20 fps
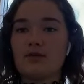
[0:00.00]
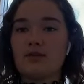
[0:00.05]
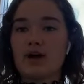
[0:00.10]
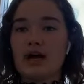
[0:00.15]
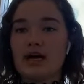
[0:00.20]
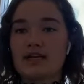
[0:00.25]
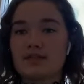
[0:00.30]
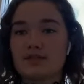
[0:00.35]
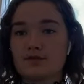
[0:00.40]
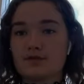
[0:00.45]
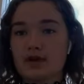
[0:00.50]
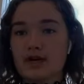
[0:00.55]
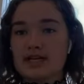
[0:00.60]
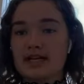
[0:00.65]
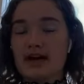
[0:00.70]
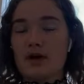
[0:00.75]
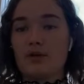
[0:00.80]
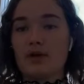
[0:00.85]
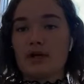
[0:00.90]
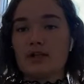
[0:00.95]
As of right
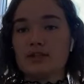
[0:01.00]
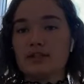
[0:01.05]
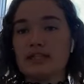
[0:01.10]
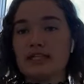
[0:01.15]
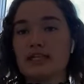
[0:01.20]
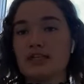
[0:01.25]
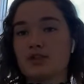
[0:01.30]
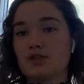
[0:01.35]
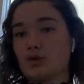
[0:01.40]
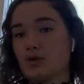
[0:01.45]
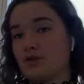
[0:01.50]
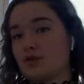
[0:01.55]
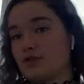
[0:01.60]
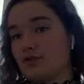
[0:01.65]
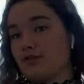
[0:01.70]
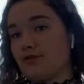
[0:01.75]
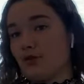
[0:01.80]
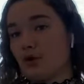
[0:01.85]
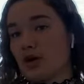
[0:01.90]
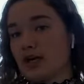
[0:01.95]
now, we are leaning towards the
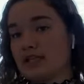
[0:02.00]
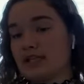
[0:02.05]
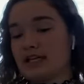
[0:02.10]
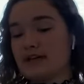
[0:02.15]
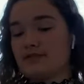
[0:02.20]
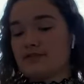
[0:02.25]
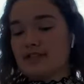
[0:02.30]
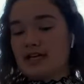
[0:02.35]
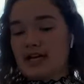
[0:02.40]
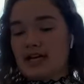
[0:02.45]
forklift